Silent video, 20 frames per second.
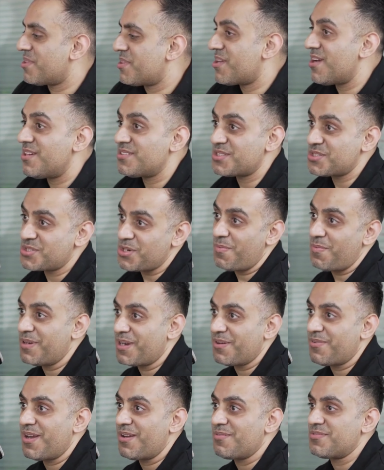With regards to
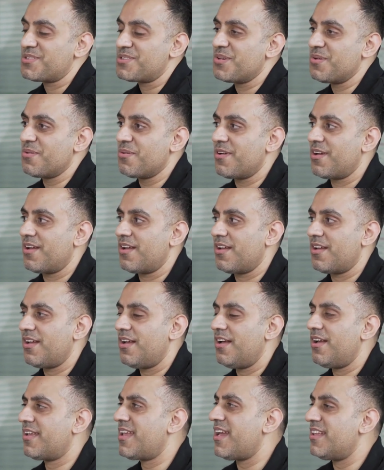shopping around, so
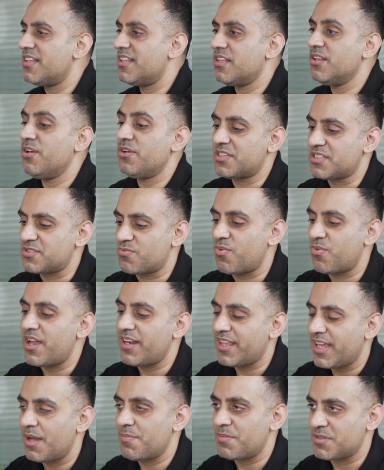again, a lot of this
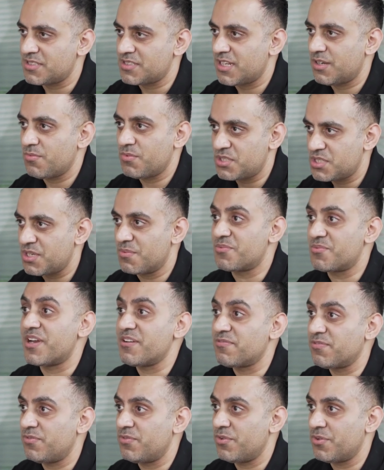rarely happens now, which I'm
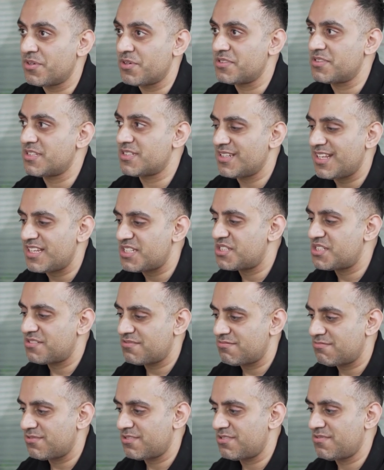grateful for because it's
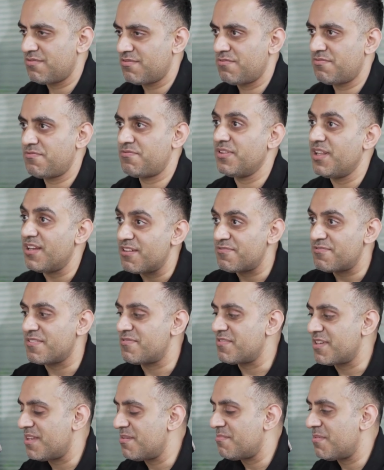less fluff
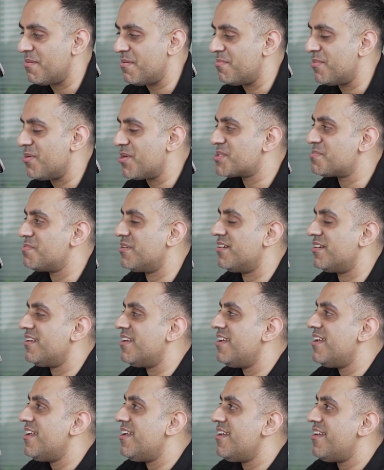if in my inbox. But
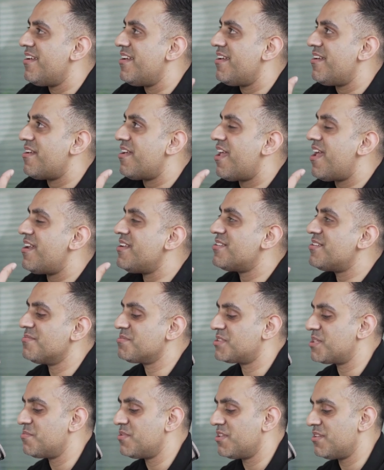
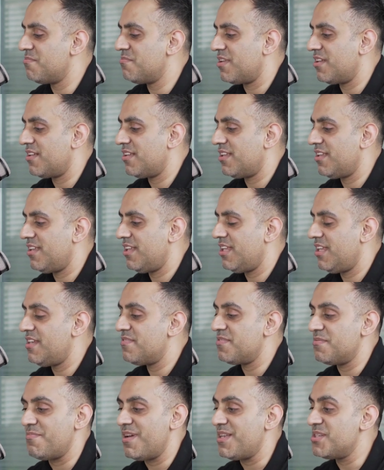anytime someone
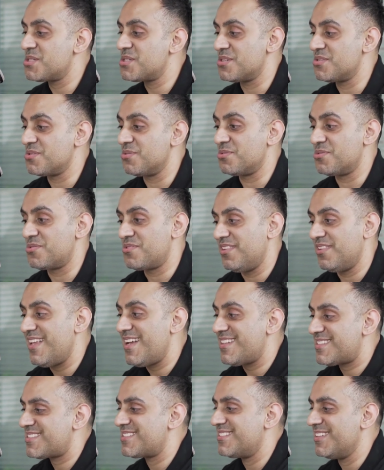even mentions or
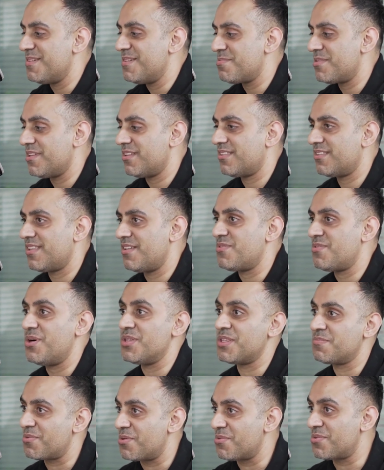lets slip that they've
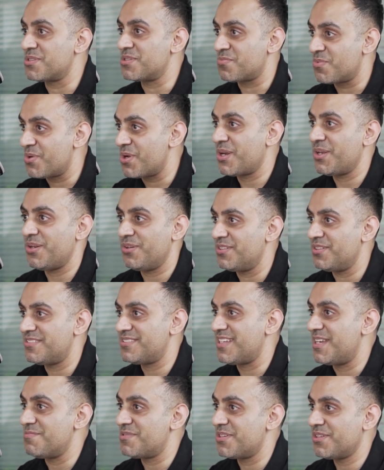got other brokers working on
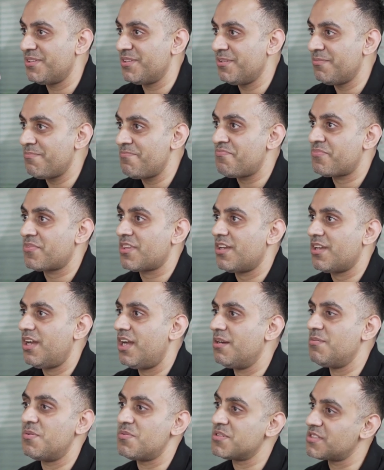the same deal,
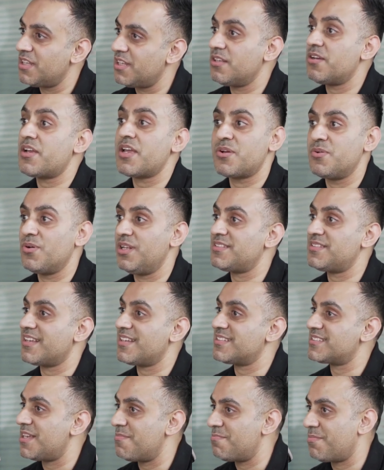I'm always like, okay, cool, I'll
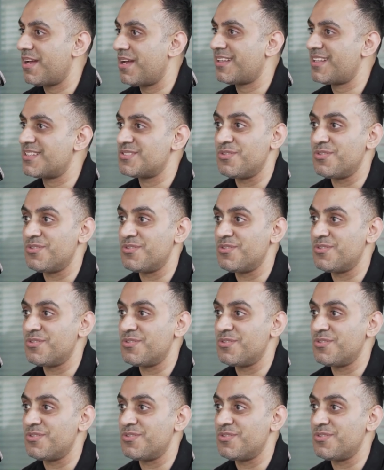take a step back.